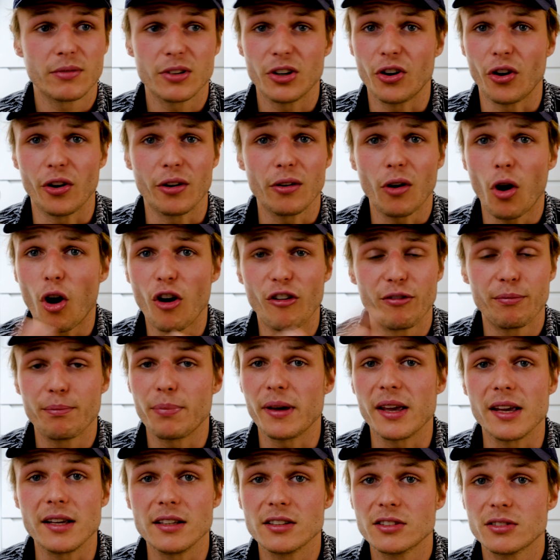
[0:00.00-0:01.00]
you know, off
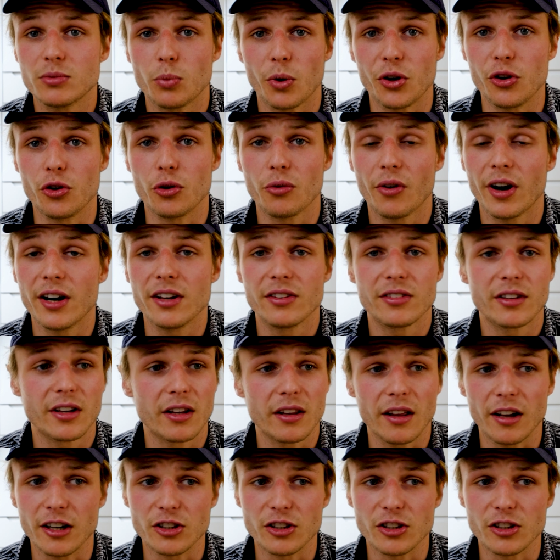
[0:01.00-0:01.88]
beats when you're racing.